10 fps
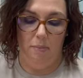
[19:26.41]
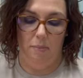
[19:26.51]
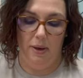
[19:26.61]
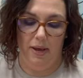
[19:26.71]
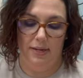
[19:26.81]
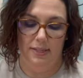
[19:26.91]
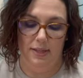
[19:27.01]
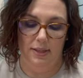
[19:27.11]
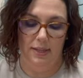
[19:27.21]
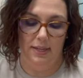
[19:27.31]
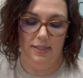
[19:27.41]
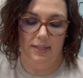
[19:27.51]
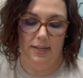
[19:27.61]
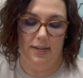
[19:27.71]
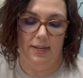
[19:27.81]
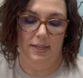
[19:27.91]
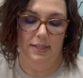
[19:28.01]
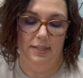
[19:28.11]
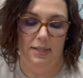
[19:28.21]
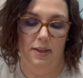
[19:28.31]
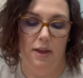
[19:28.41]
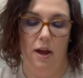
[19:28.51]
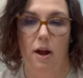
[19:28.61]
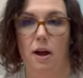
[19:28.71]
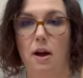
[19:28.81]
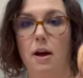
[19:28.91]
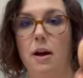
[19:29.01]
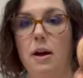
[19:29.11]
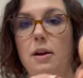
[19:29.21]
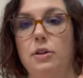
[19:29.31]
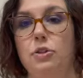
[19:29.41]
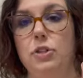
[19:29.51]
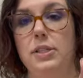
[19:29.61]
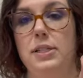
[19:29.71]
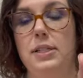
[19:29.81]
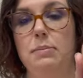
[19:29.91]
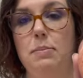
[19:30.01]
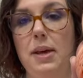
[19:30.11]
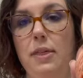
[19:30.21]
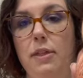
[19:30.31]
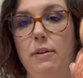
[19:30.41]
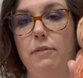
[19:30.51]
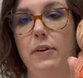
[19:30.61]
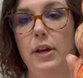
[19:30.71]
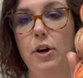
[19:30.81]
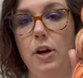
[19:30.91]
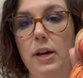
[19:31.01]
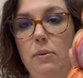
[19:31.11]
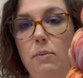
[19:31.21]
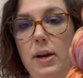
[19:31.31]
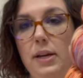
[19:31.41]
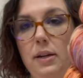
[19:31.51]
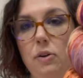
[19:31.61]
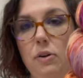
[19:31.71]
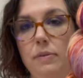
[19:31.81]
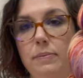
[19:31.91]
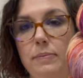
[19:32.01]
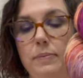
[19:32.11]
But this is Tristan's Myth fingering weight yarn.